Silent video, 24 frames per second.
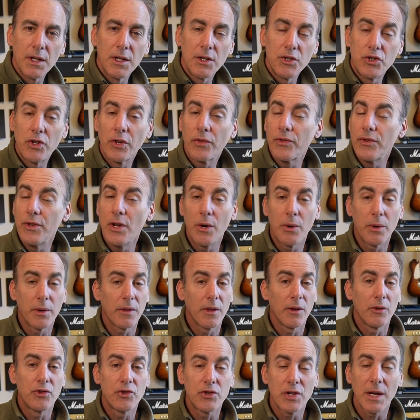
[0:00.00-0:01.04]
just knowing
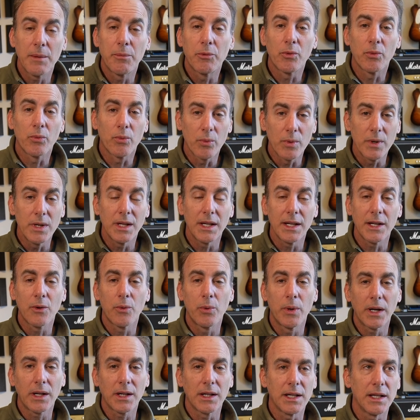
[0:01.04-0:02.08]
those shapes really
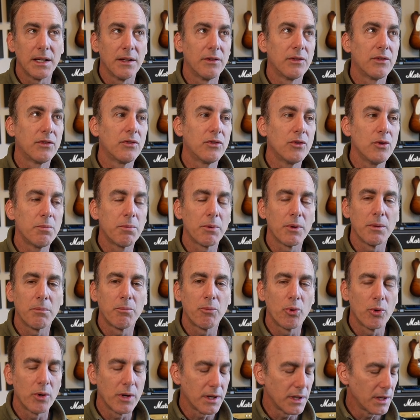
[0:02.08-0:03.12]
quickly is super
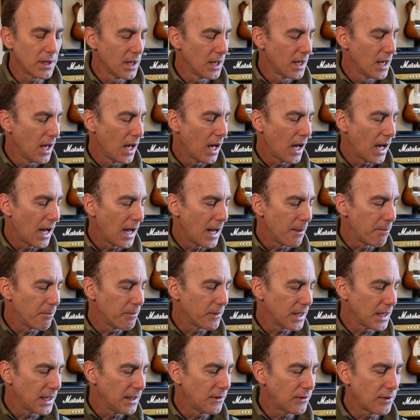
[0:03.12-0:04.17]
important.
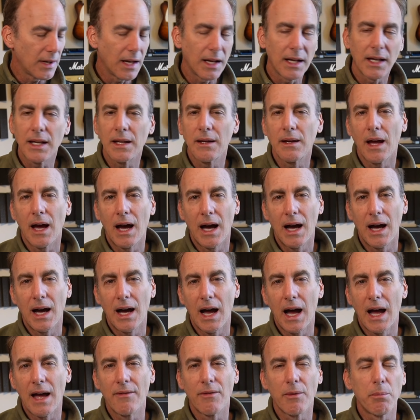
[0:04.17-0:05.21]
Incidentally,
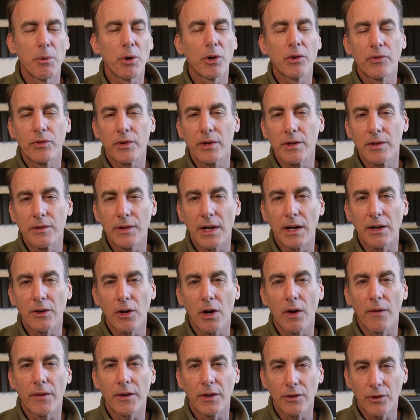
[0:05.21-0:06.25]
I have a book series out
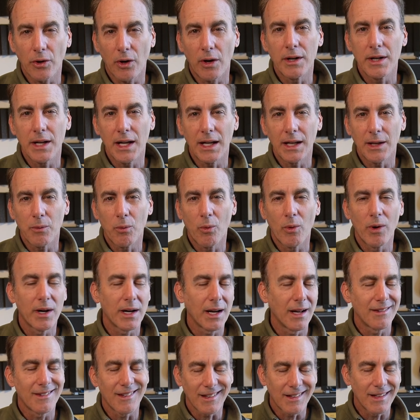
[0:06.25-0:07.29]
called the Guitar Daily
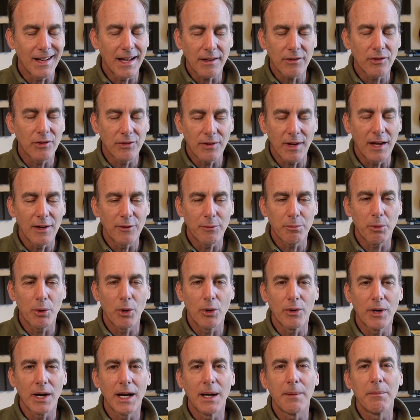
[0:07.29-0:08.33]
Workouts, like an exercise
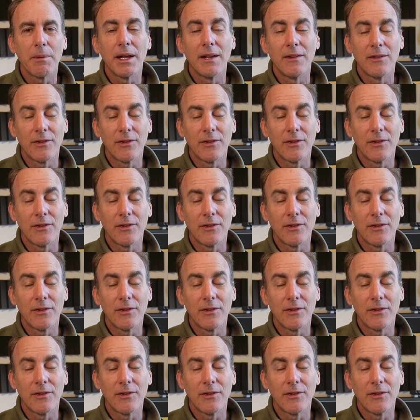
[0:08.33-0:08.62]
program, and